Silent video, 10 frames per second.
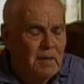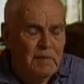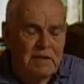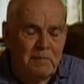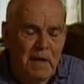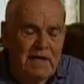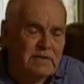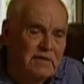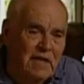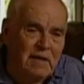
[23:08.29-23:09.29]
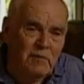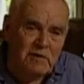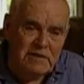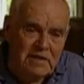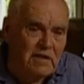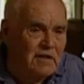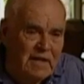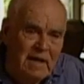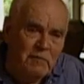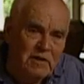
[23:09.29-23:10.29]
But the amazing thing was he done
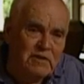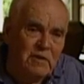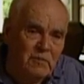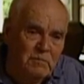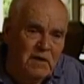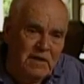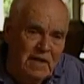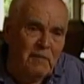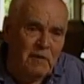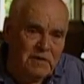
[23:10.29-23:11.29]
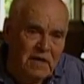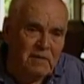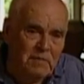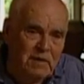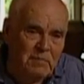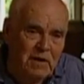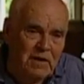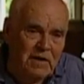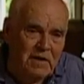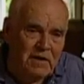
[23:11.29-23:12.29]
that with his own money. That wasn't government
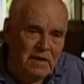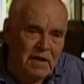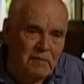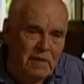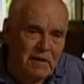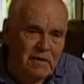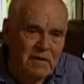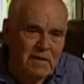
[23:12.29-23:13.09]
money he done that with.